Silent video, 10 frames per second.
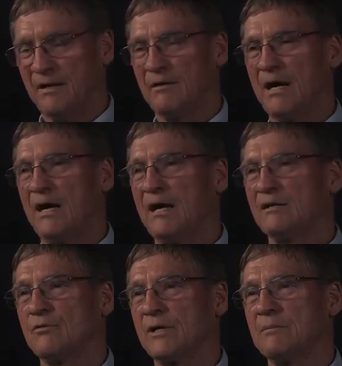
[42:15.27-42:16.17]
I
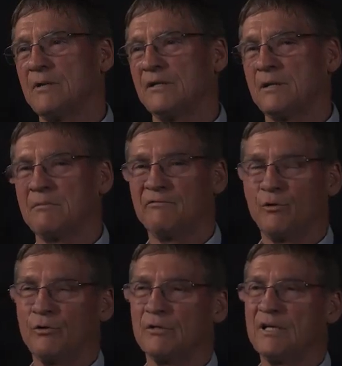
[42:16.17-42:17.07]
highly recommend that
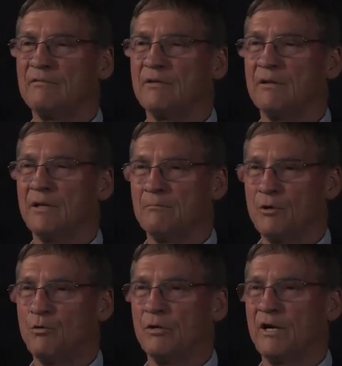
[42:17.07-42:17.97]
before you leave
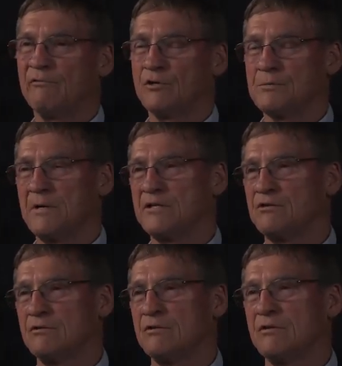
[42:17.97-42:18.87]
McCord Air Force Base,
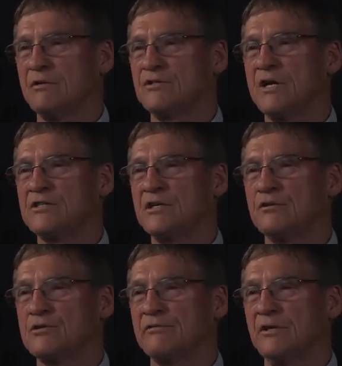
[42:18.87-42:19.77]
you change
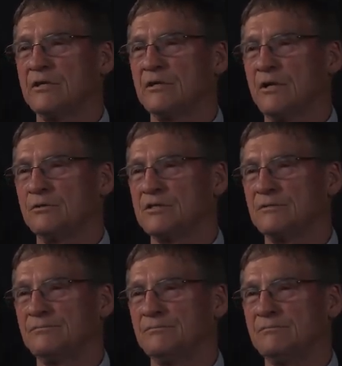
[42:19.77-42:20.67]
into civilian clothes.
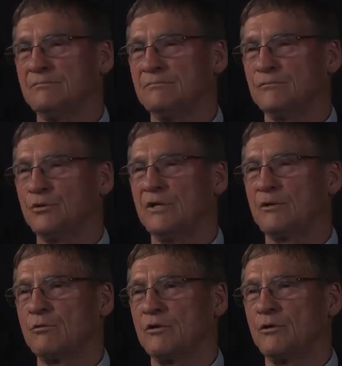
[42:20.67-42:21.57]
Do
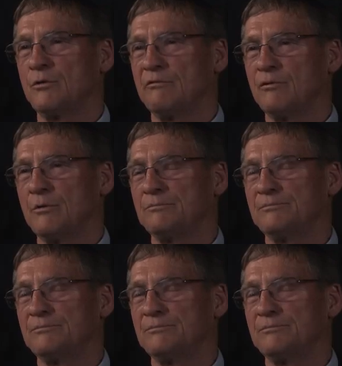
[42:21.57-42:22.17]
not wear your uniform.